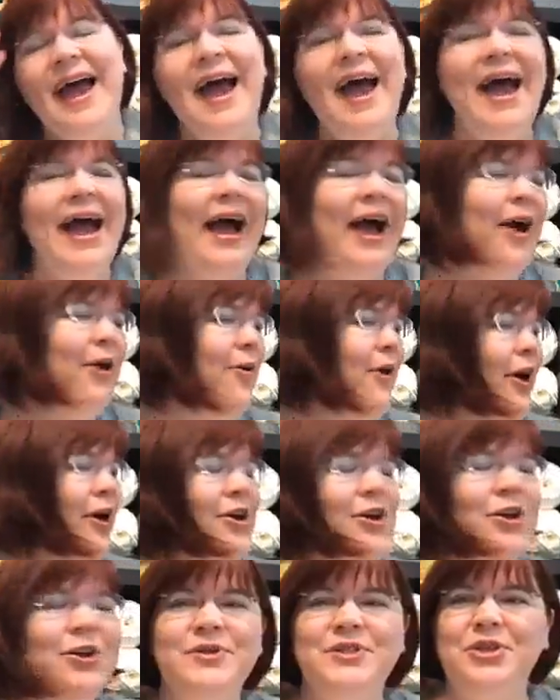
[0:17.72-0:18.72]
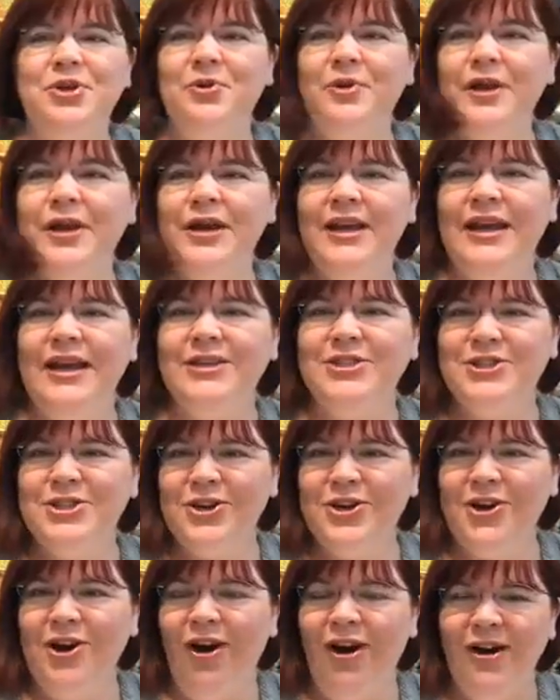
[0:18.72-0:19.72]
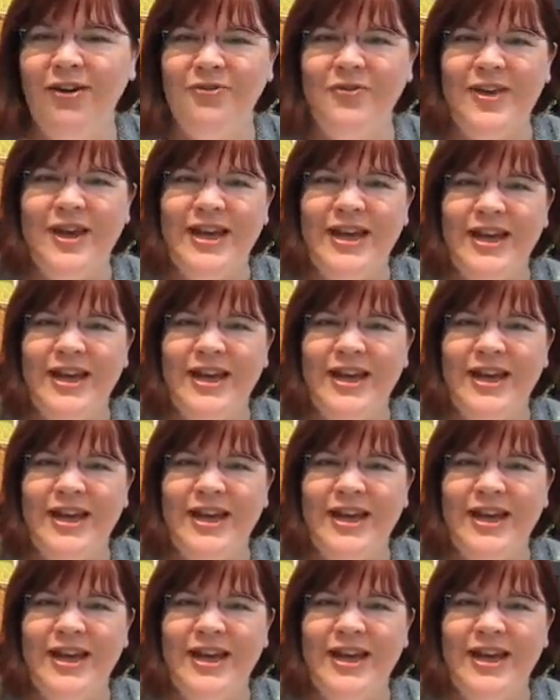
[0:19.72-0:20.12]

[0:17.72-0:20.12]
How are you doing? Get your coffee,